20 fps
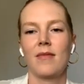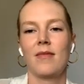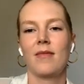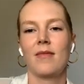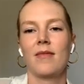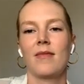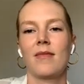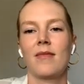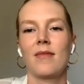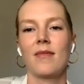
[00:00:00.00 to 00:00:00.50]

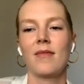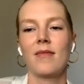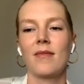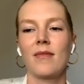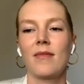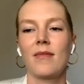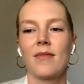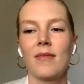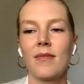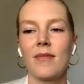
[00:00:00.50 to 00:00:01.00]

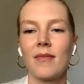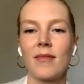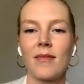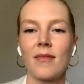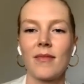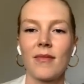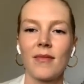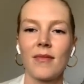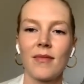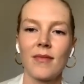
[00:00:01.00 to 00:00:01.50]

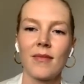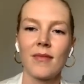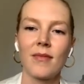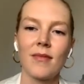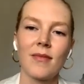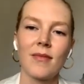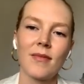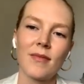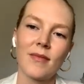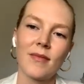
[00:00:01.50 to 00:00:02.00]

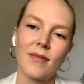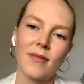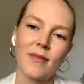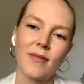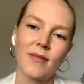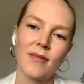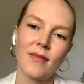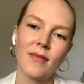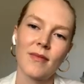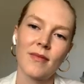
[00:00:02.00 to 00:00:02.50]

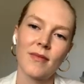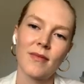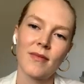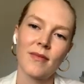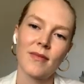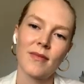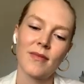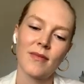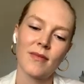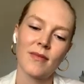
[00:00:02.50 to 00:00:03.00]

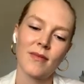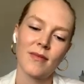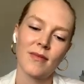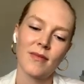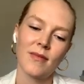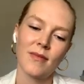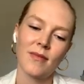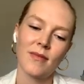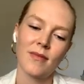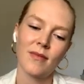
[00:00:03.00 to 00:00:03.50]

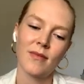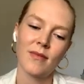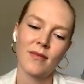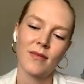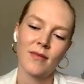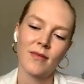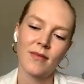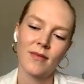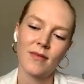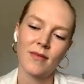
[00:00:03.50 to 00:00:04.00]

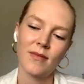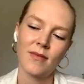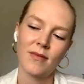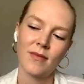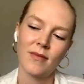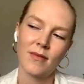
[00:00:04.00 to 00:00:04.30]
This person isn't speaking.